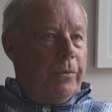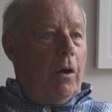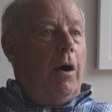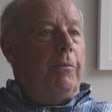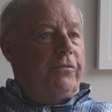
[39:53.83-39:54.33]

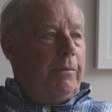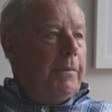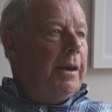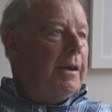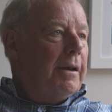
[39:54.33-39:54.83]
almost
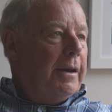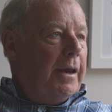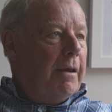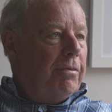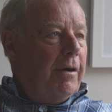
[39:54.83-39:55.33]

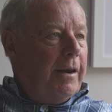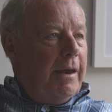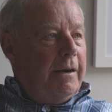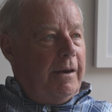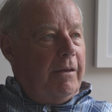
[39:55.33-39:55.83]
immediately, I thought I
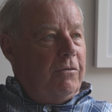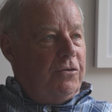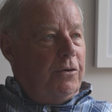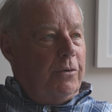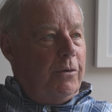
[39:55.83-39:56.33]
had another
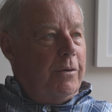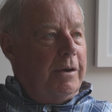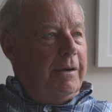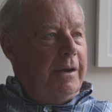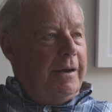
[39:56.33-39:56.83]
show
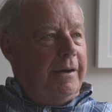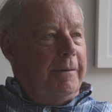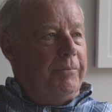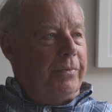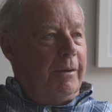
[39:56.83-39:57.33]
going,
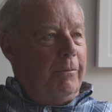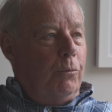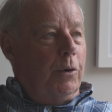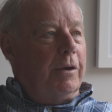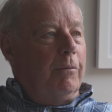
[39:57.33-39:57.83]
um,
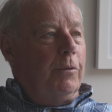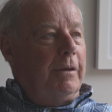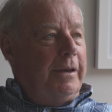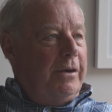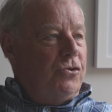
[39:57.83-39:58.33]
working
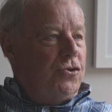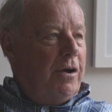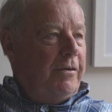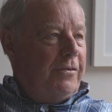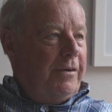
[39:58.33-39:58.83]
with Lynn
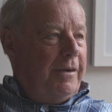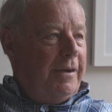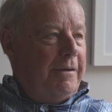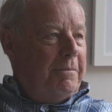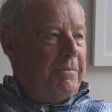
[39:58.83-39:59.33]
Johnston,
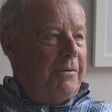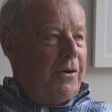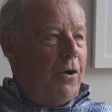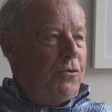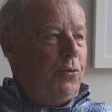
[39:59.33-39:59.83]
the
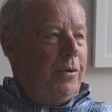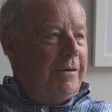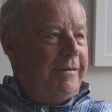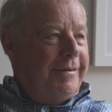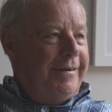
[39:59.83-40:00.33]

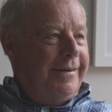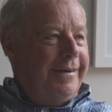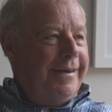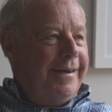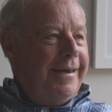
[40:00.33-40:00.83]
cartoonist,
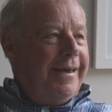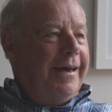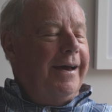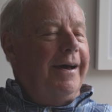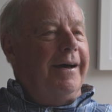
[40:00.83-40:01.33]
right,
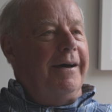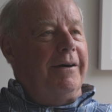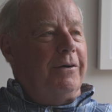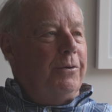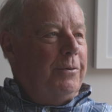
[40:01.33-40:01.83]
uh, right.
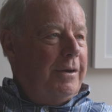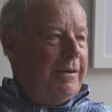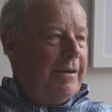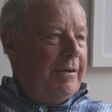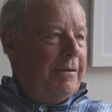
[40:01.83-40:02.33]
Uh-huh. who
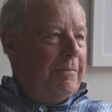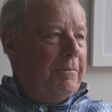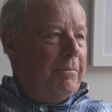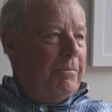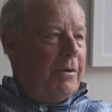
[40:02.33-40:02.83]
did the
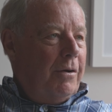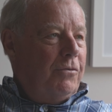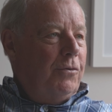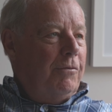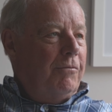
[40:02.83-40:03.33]

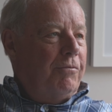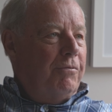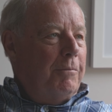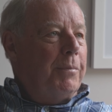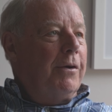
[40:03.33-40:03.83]
cartoon
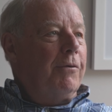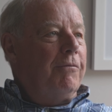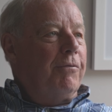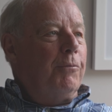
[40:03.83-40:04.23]
for better or for